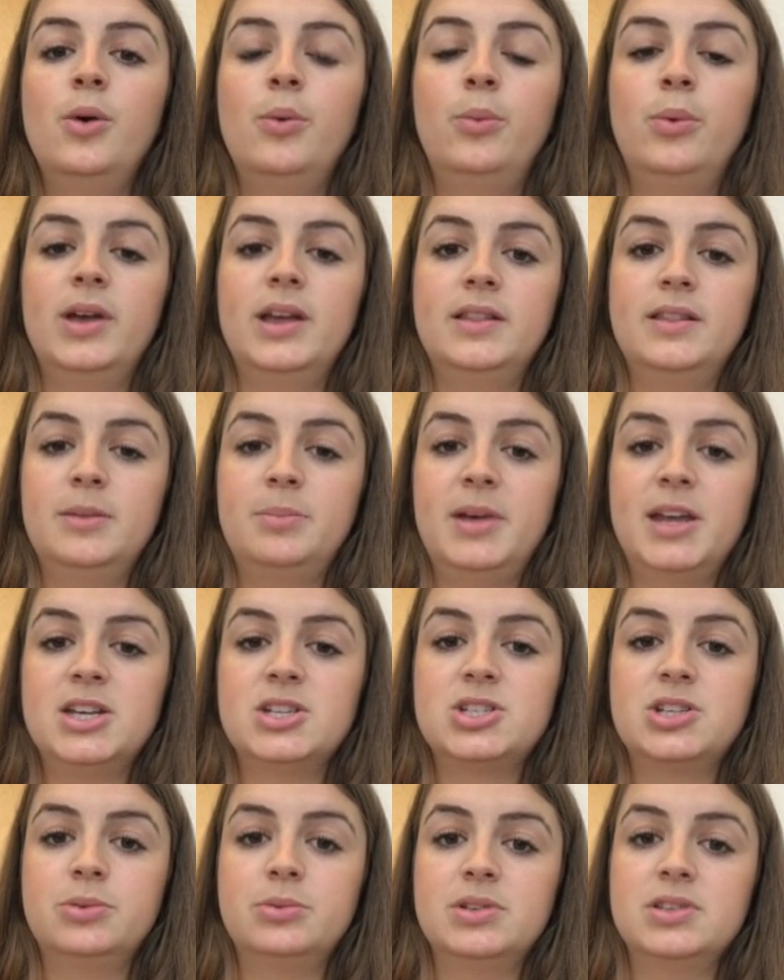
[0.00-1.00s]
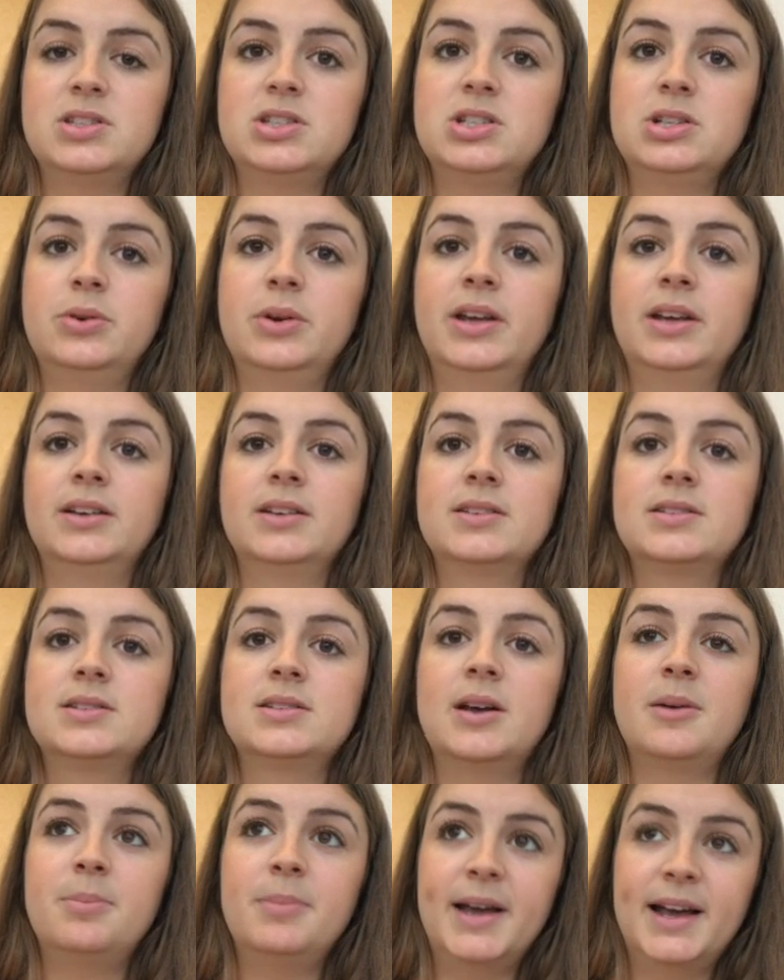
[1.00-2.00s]
when the patient was doing
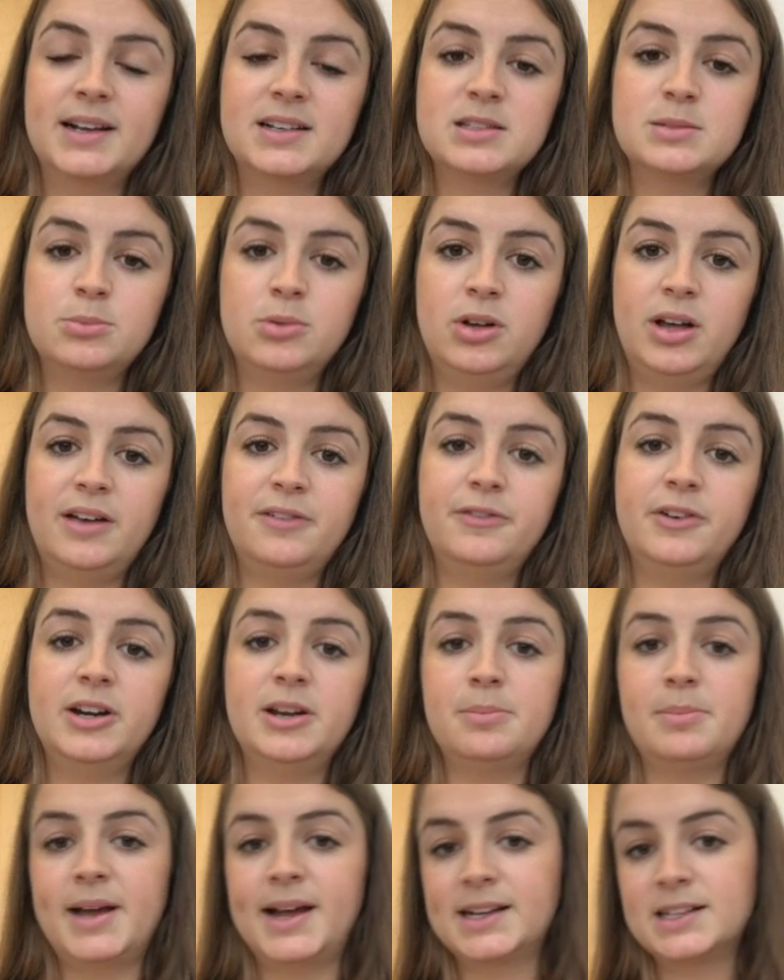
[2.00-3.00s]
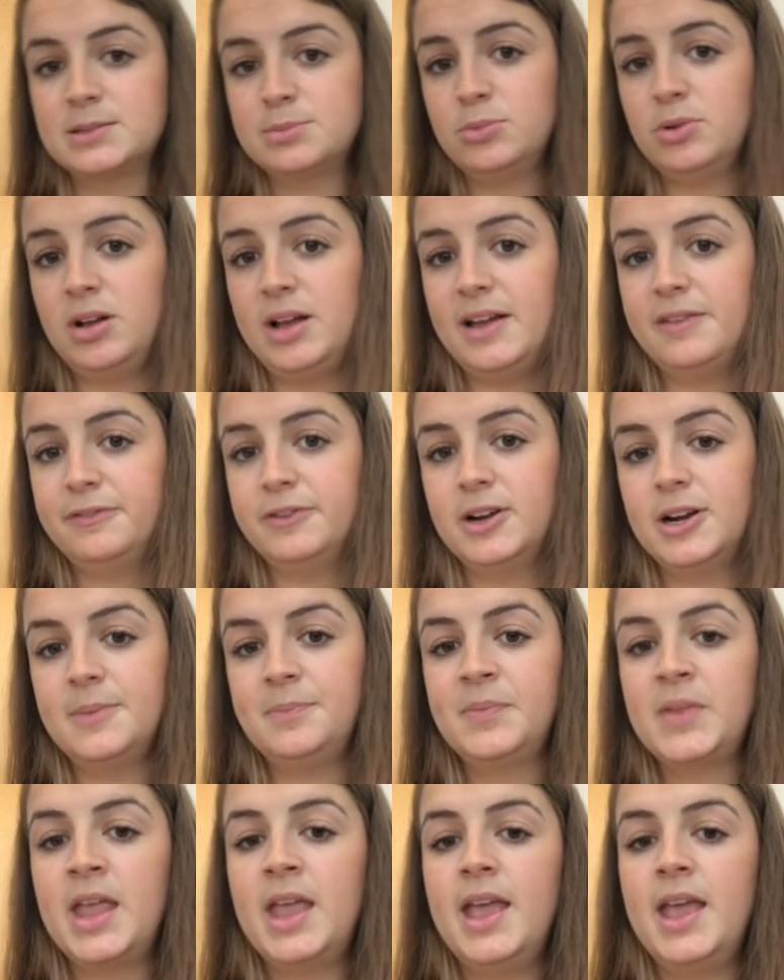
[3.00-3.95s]
submaximal effort and maximal effort.